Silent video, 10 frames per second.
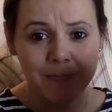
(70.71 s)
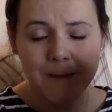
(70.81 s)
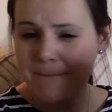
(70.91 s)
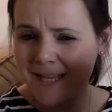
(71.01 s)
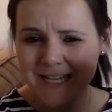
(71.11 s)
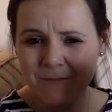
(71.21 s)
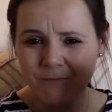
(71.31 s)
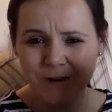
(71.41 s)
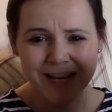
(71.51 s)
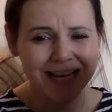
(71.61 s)
It made
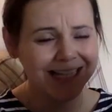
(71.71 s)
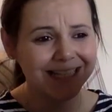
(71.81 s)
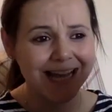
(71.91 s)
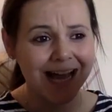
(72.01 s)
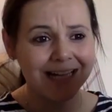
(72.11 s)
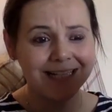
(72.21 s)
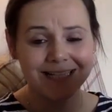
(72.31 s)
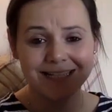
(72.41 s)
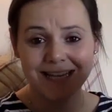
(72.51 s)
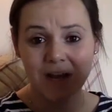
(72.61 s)
him really sad to
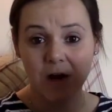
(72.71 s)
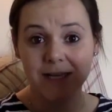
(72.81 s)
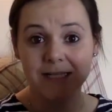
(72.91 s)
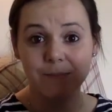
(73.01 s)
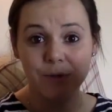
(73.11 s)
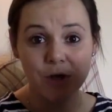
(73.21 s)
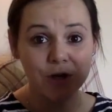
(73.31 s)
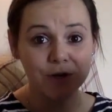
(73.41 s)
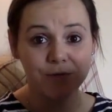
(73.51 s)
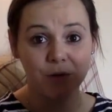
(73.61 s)
see how his
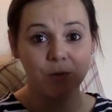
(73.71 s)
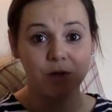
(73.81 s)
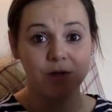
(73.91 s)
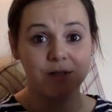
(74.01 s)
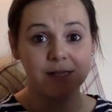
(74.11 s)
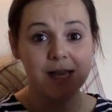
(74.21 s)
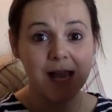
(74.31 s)
beautiful world